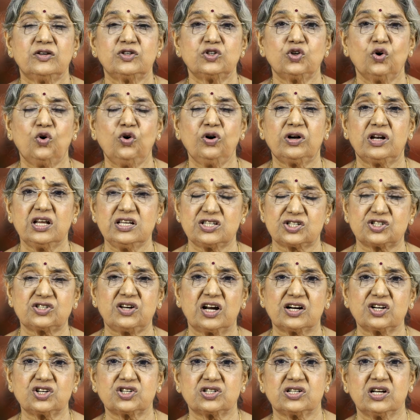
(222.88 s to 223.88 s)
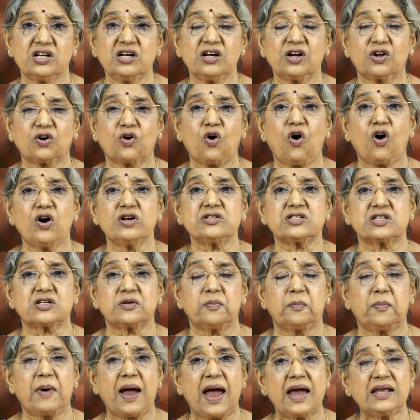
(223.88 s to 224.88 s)
So destruction caused
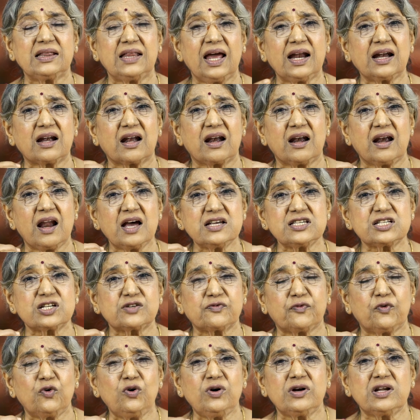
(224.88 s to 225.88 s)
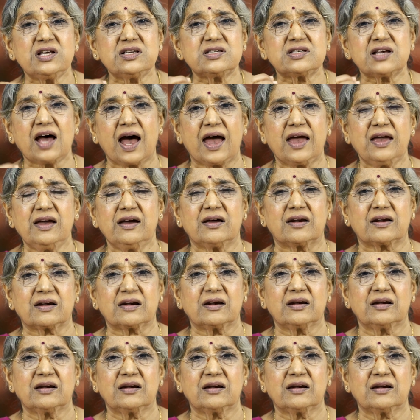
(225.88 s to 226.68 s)
by that lustful desire